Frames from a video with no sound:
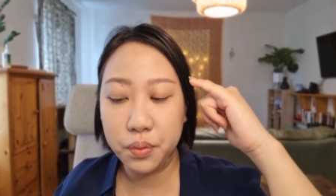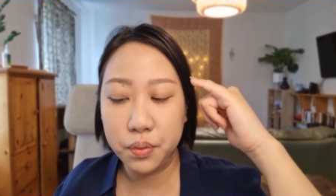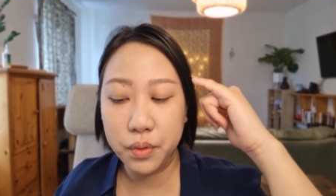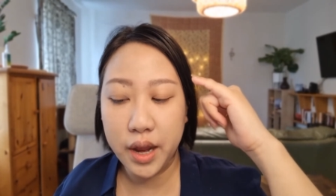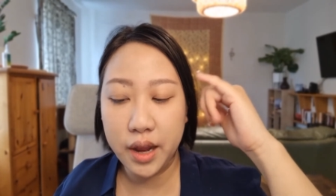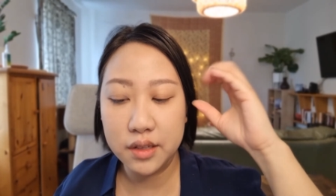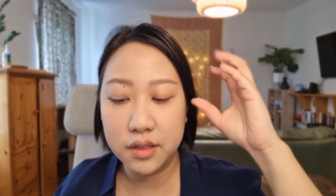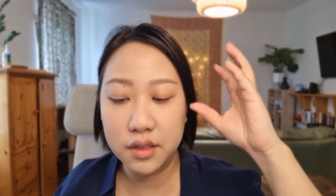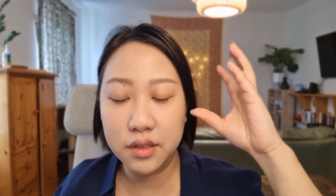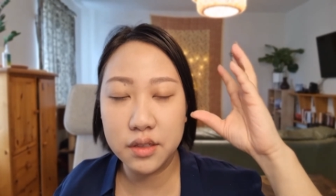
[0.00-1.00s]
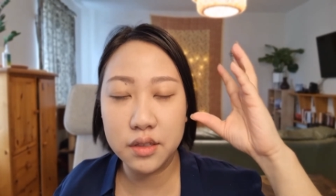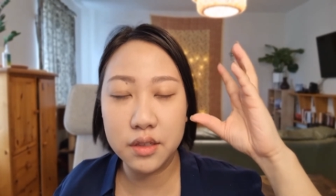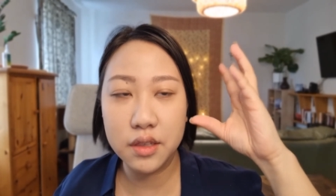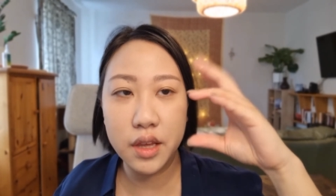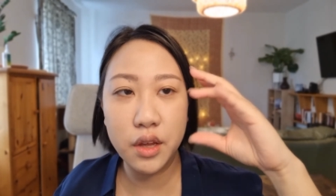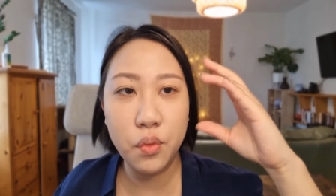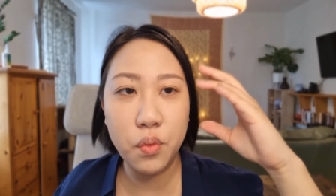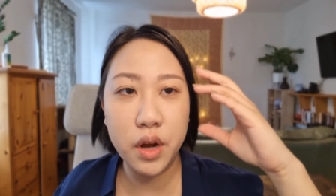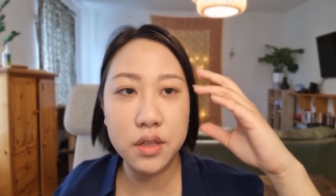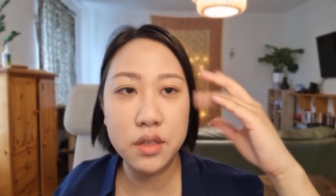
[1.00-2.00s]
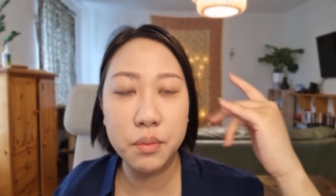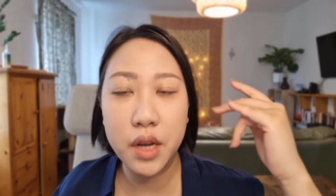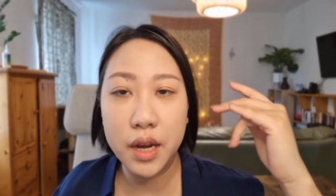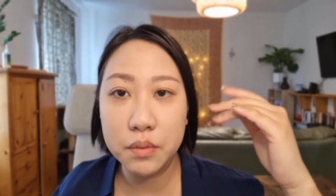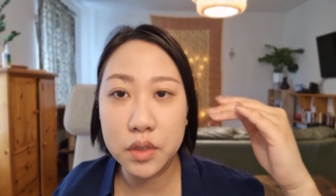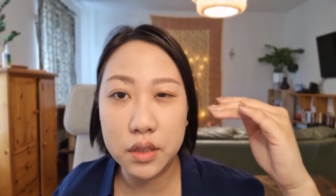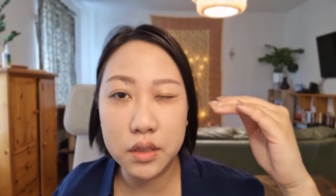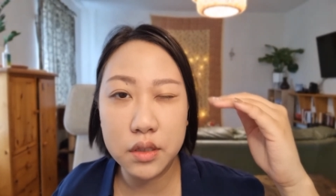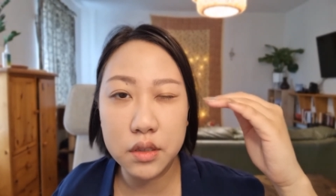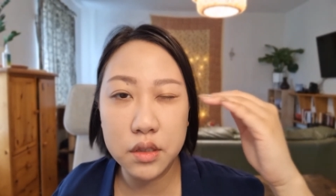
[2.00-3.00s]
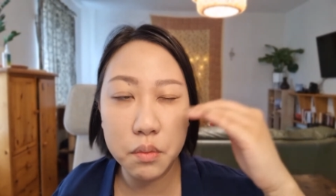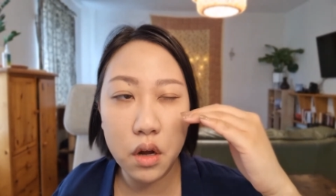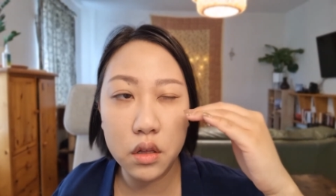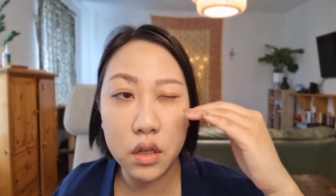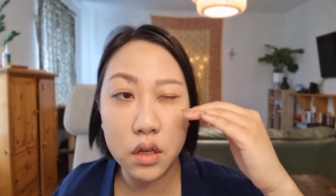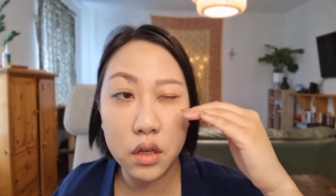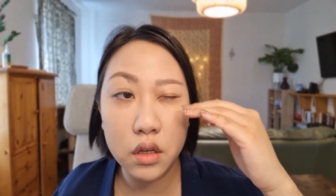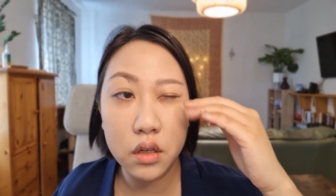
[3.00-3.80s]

has this thing where sometimes it's smaller,